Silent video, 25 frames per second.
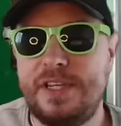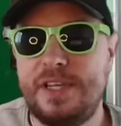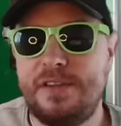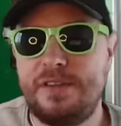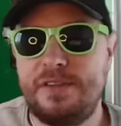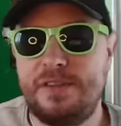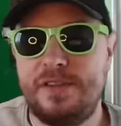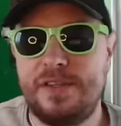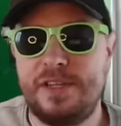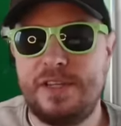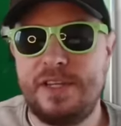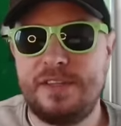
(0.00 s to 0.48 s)

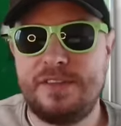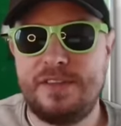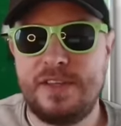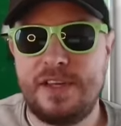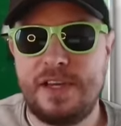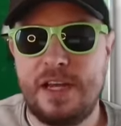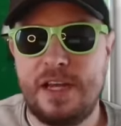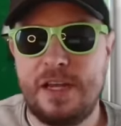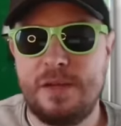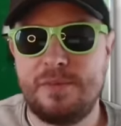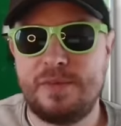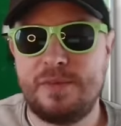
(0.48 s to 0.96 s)
get
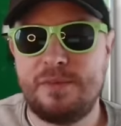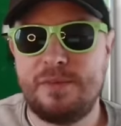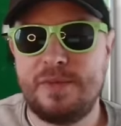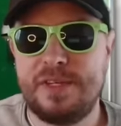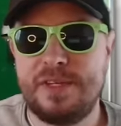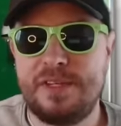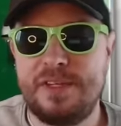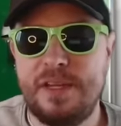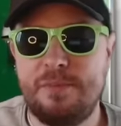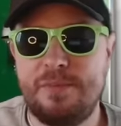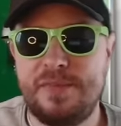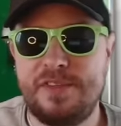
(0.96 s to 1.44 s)
times,
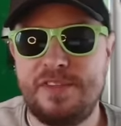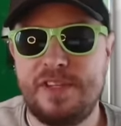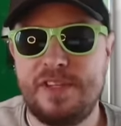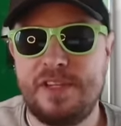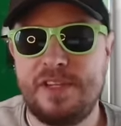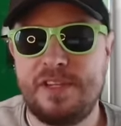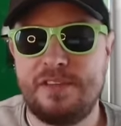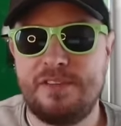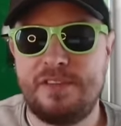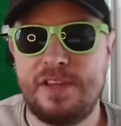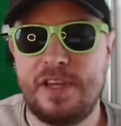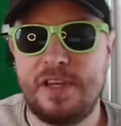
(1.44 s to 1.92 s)
but 10%
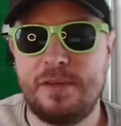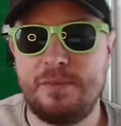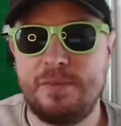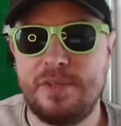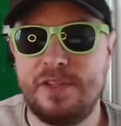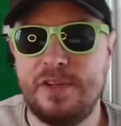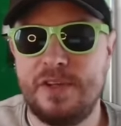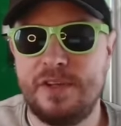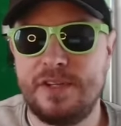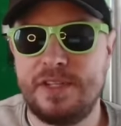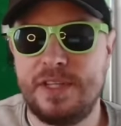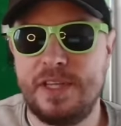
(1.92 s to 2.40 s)
of the time you
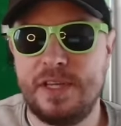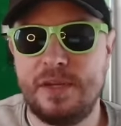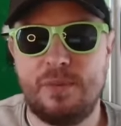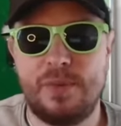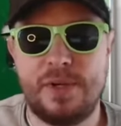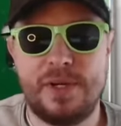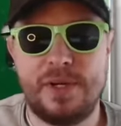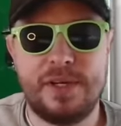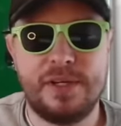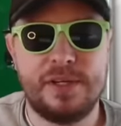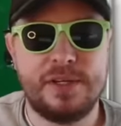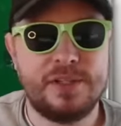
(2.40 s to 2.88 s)
don't get
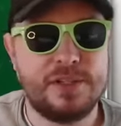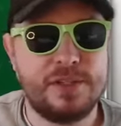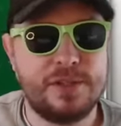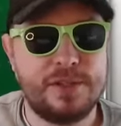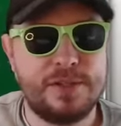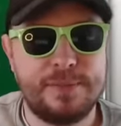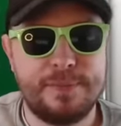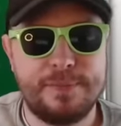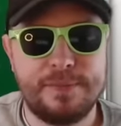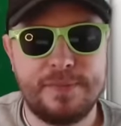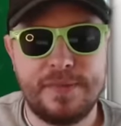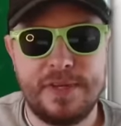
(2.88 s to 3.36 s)
one.
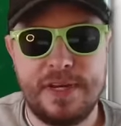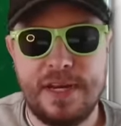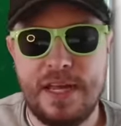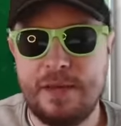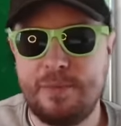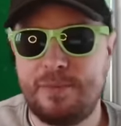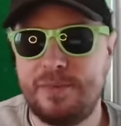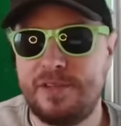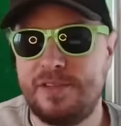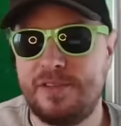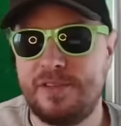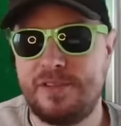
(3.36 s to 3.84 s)
It
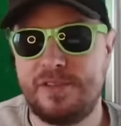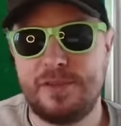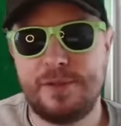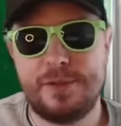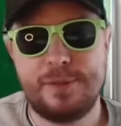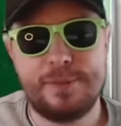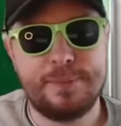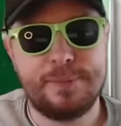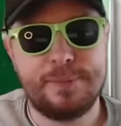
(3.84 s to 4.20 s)
happens.